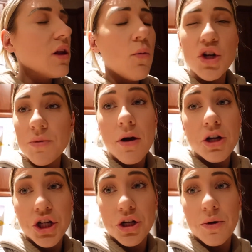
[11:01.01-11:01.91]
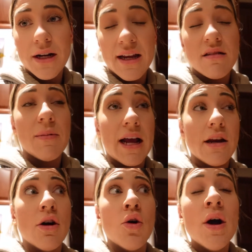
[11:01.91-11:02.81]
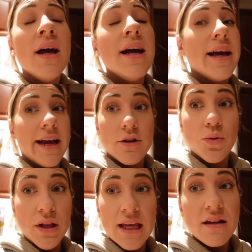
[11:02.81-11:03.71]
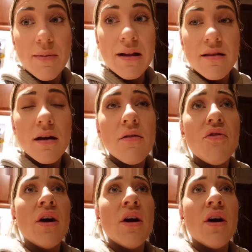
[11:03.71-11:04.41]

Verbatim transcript: which I'm not sure what it is, but I know it's really expensive.